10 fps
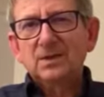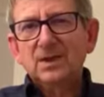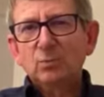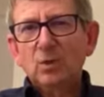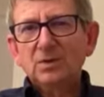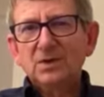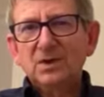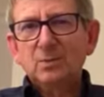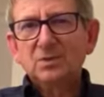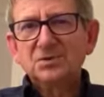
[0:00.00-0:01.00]
Then one
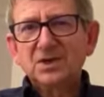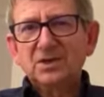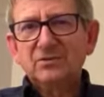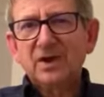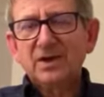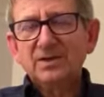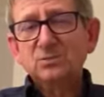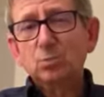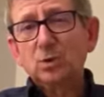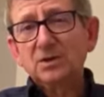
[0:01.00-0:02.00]
day when Zechariah
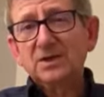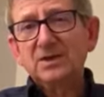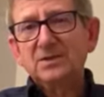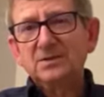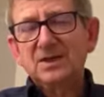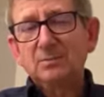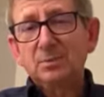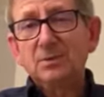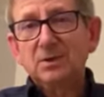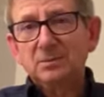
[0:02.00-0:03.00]
is working in the
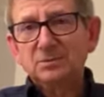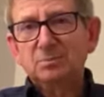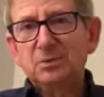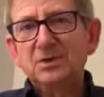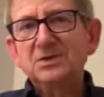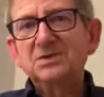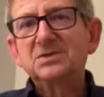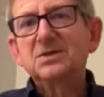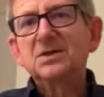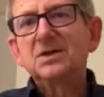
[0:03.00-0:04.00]
temple, he was a
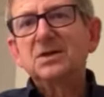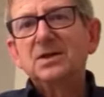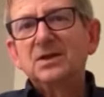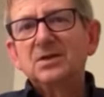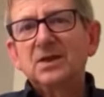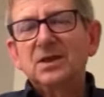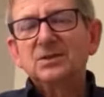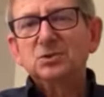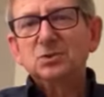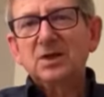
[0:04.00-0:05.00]
priest, the
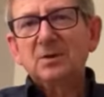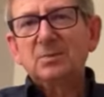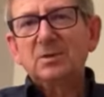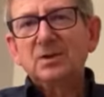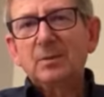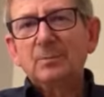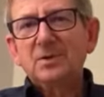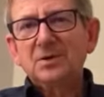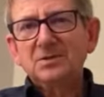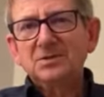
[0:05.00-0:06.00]
angel Gabriel
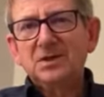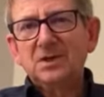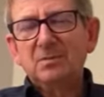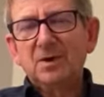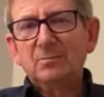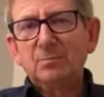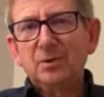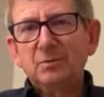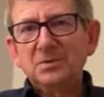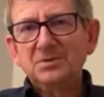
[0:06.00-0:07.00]
appears to him and
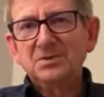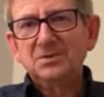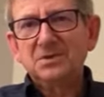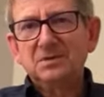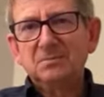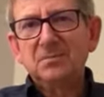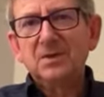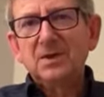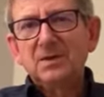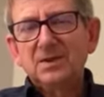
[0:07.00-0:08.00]
promises him
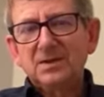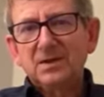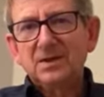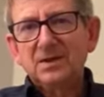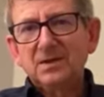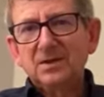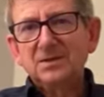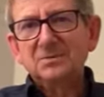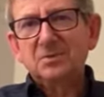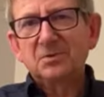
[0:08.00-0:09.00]
that he and
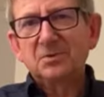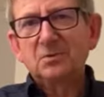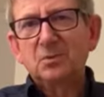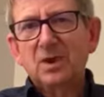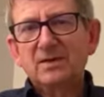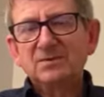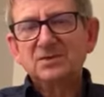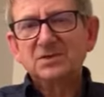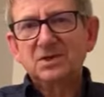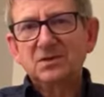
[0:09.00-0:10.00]
Elizabeth will have a
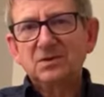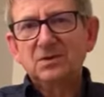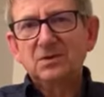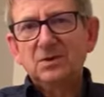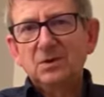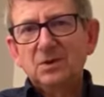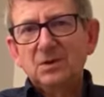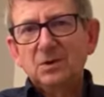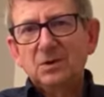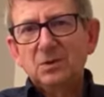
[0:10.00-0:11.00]
son
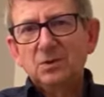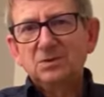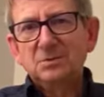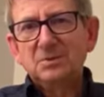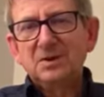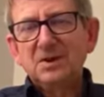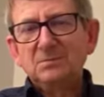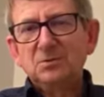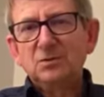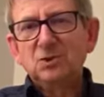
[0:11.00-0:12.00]
who is to be
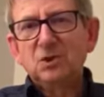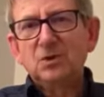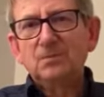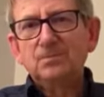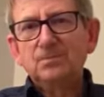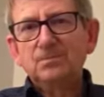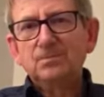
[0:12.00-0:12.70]
named John.